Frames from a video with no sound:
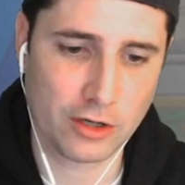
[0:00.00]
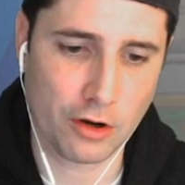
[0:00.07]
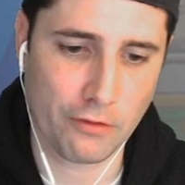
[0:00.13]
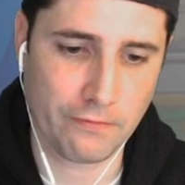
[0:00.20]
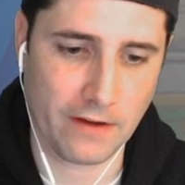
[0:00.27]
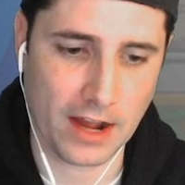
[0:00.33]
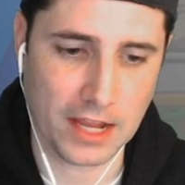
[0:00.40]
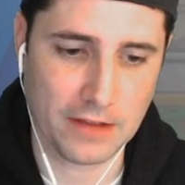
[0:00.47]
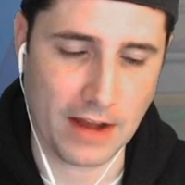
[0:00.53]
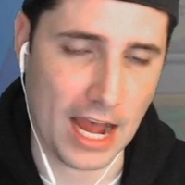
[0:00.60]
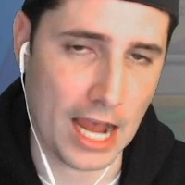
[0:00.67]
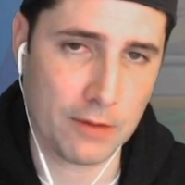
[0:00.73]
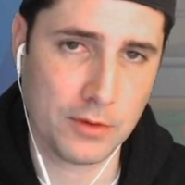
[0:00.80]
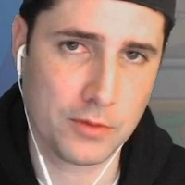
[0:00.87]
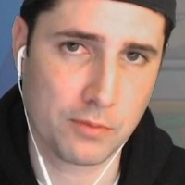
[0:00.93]
5.
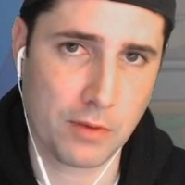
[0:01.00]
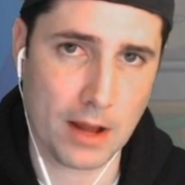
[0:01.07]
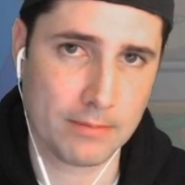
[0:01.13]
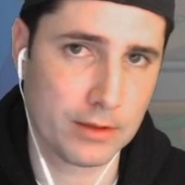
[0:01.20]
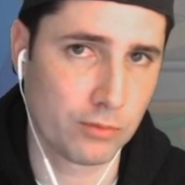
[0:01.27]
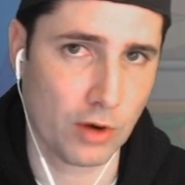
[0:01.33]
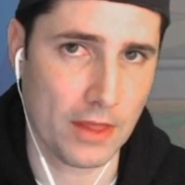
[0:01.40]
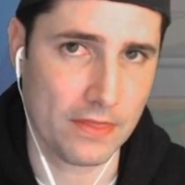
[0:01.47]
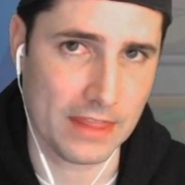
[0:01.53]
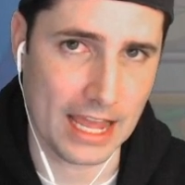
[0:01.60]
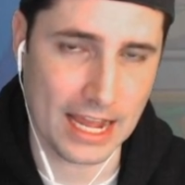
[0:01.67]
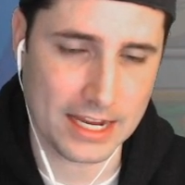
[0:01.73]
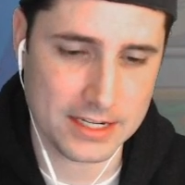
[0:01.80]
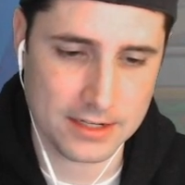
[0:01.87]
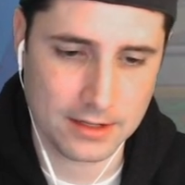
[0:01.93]
I would probably run
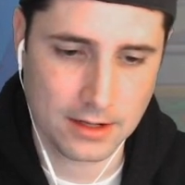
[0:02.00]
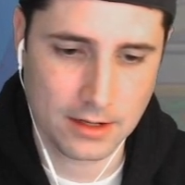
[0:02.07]
that.